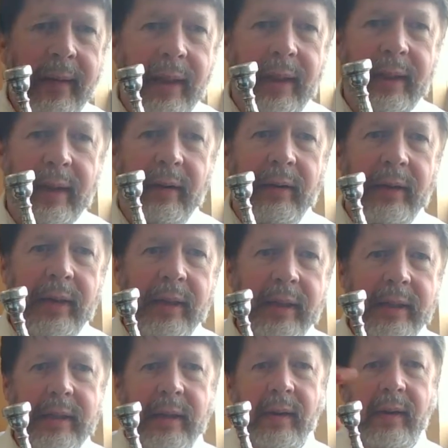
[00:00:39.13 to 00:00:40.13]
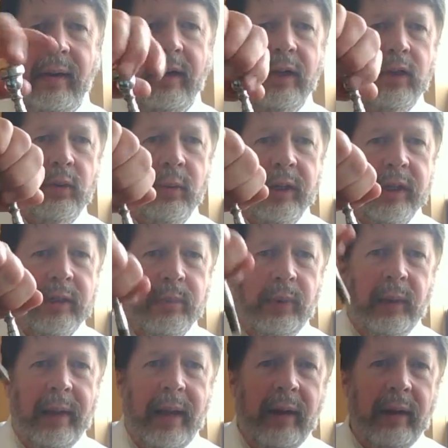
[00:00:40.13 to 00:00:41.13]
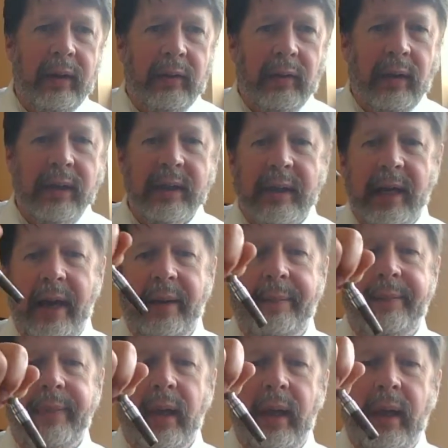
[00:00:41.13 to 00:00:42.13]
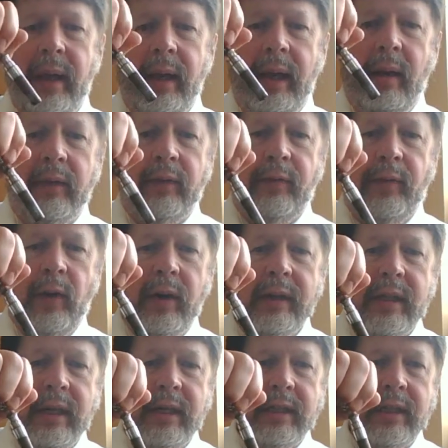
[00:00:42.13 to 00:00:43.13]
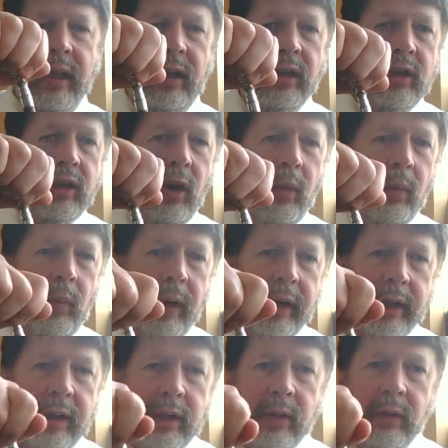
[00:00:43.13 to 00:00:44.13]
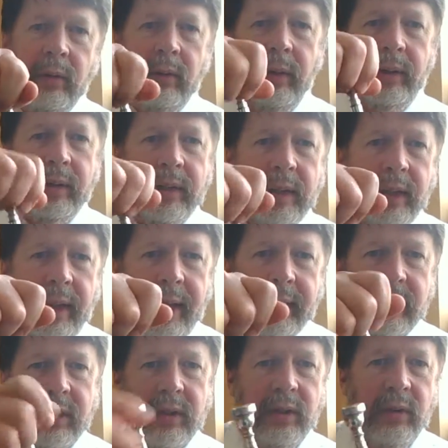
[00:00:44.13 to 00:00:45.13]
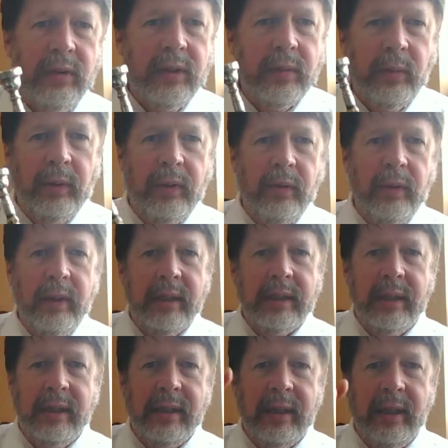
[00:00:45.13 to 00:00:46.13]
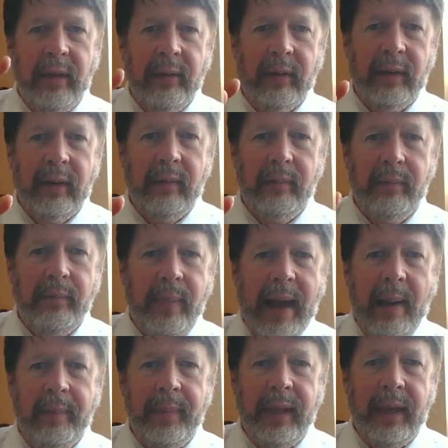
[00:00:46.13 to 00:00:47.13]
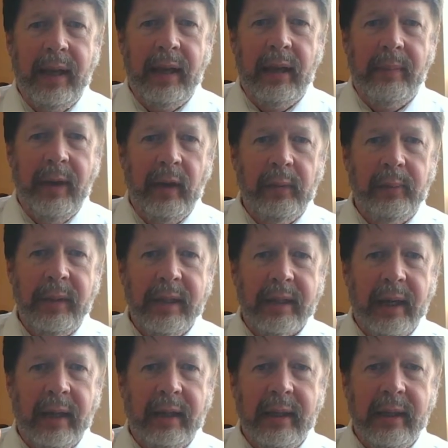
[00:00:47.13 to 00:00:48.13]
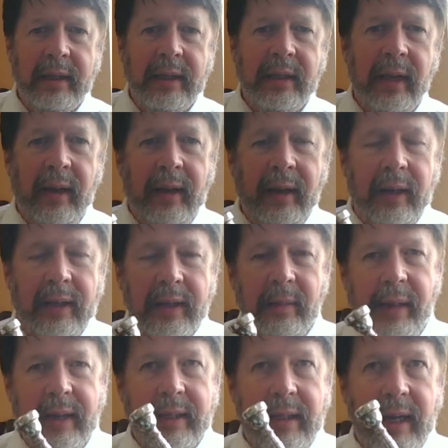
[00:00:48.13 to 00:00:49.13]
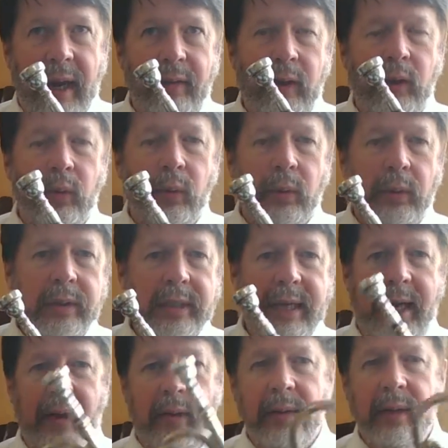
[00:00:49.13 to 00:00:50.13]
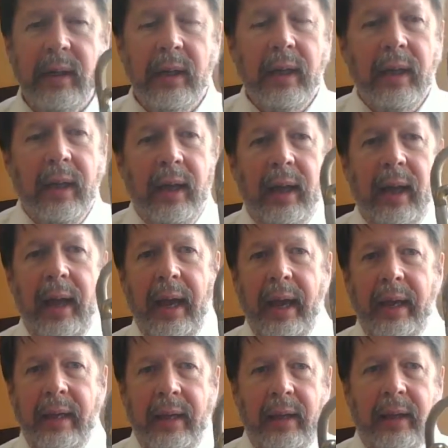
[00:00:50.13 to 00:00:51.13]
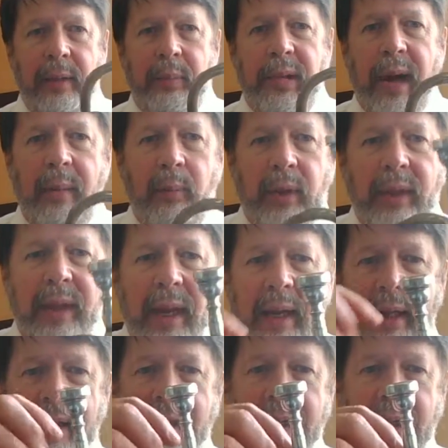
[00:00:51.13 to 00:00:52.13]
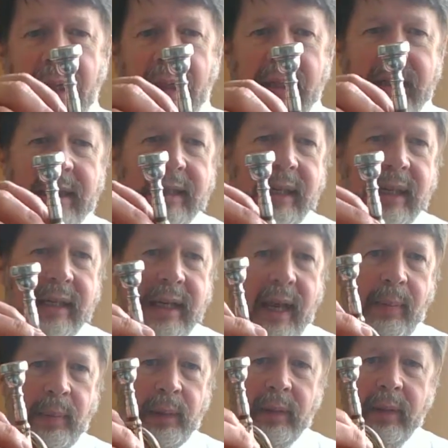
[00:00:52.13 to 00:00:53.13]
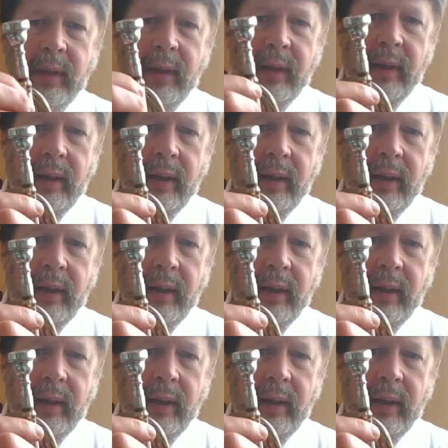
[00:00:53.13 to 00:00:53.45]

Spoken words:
and there it is. Twist, pull out, you're all set. Now as far as things that you don't want to do, and lots of students will do this, is they'll bap the end of the mouthpiece like this because it makes kind of a cool sound. And the problem with that is that this is a tapered